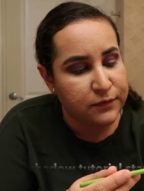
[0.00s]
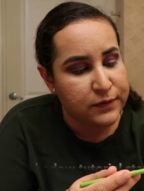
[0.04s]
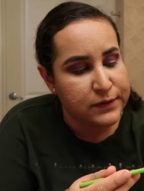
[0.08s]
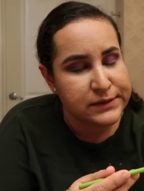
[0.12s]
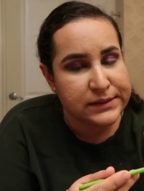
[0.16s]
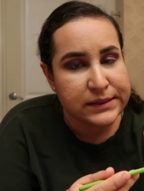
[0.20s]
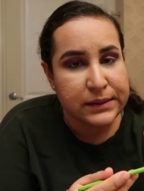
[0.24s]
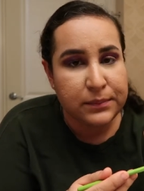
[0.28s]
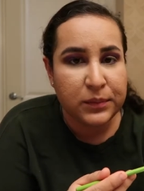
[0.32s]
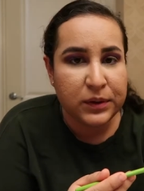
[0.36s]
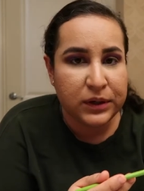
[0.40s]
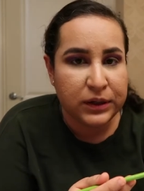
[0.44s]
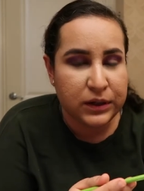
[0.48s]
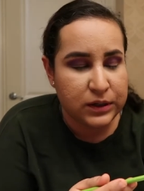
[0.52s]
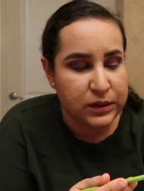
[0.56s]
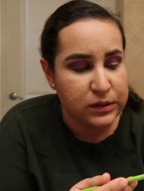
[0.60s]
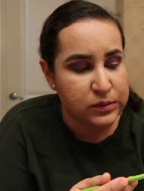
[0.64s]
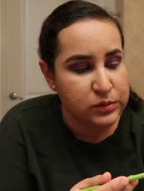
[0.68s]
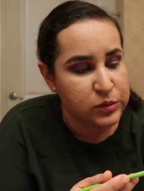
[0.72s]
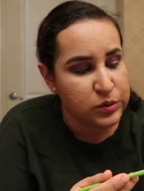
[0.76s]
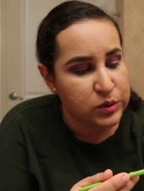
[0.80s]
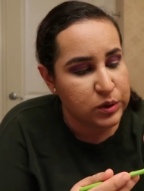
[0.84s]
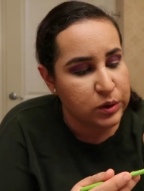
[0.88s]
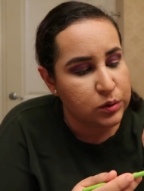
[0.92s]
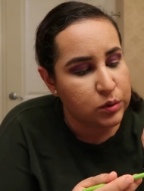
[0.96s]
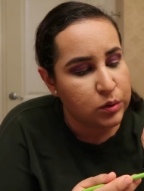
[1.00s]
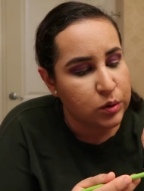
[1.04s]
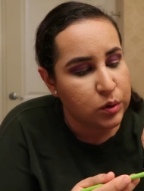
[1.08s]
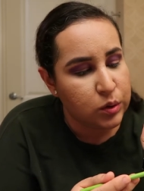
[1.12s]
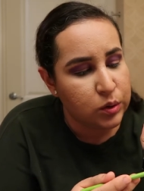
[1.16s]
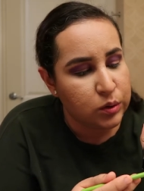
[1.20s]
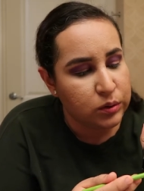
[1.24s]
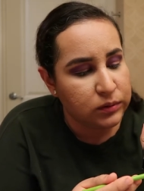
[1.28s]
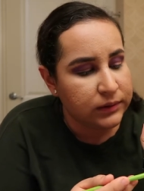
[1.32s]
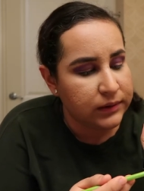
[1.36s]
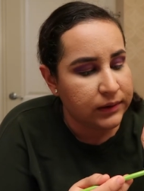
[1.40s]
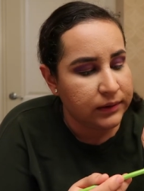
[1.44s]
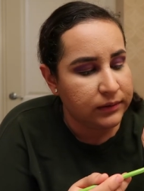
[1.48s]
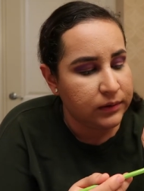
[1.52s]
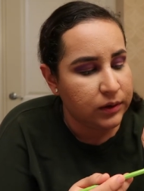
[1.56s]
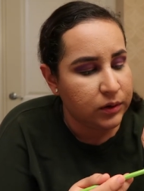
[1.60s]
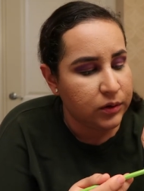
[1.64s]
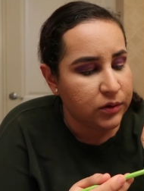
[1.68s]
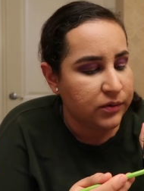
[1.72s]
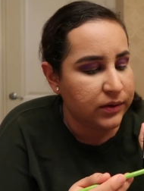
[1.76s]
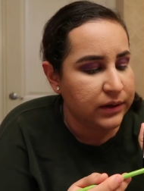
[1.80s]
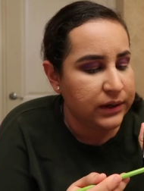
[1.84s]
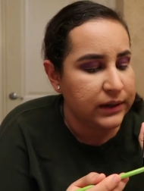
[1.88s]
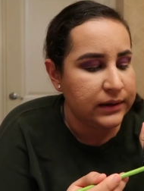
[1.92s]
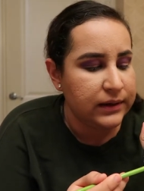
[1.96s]
First I'm gonna use the gold, then the
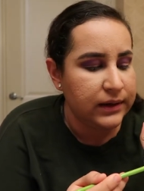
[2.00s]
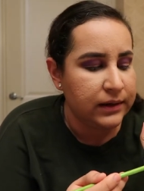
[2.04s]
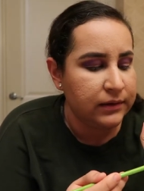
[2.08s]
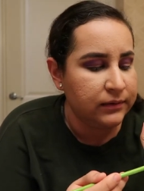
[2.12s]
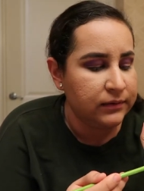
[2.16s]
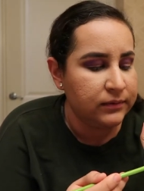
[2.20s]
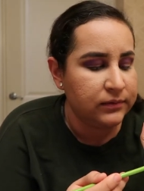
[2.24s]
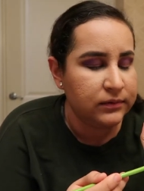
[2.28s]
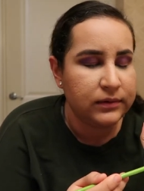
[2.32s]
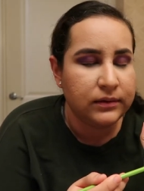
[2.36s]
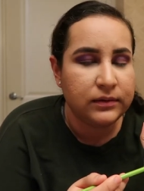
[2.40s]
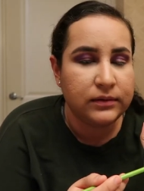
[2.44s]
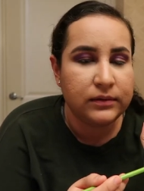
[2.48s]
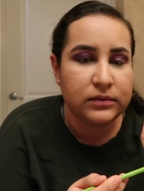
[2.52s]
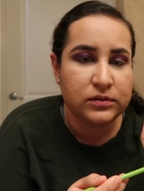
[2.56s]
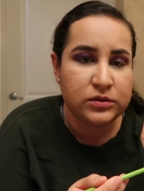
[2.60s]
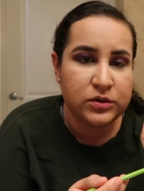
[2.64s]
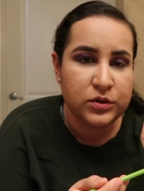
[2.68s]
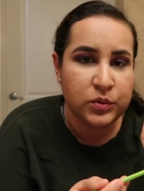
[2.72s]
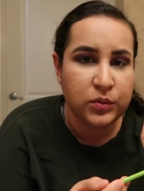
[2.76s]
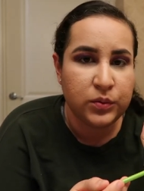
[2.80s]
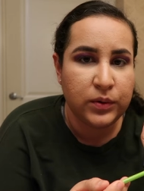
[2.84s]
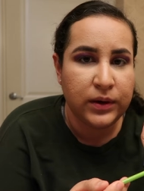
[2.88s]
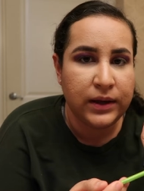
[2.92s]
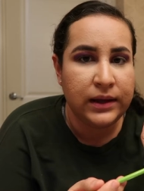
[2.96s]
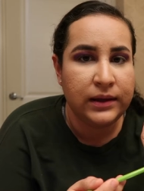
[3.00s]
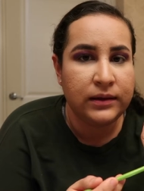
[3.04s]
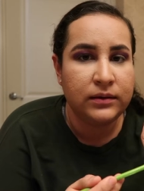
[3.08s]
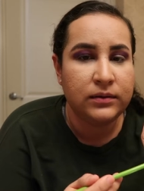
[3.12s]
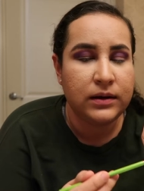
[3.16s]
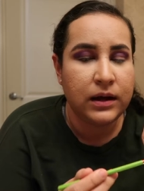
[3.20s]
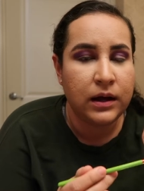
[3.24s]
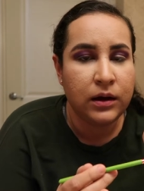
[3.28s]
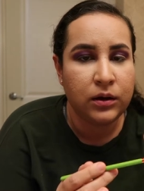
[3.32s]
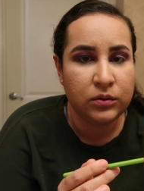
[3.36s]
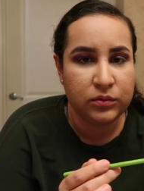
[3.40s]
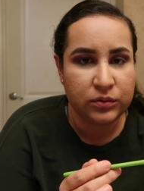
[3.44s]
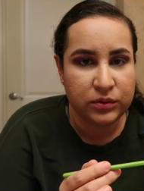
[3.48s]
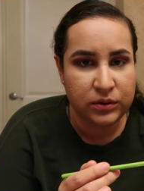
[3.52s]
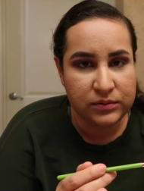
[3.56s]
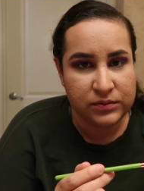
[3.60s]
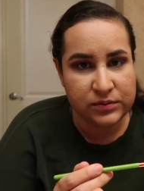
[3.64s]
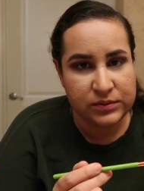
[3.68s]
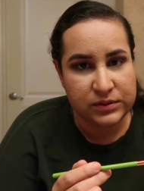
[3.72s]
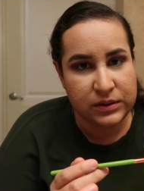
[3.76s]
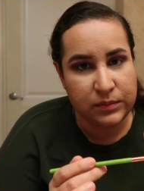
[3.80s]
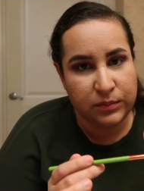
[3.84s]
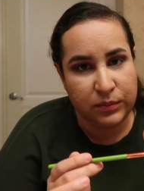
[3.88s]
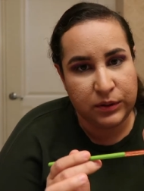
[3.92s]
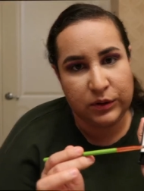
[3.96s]
green, and to end I'll
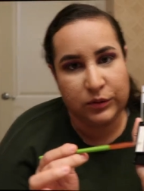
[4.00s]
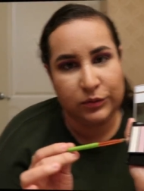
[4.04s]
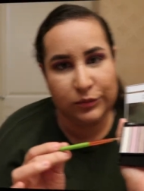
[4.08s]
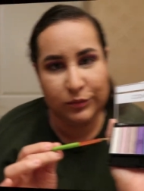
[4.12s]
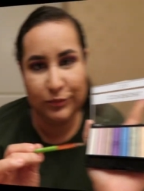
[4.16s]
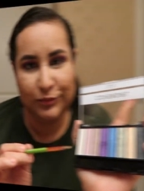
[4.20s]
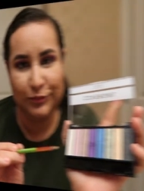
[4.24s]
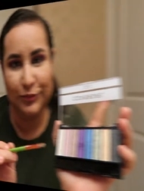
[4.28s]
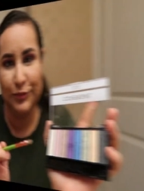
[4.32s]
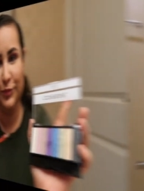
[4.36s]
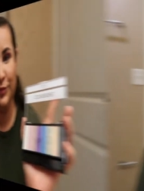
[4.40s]
use the blue.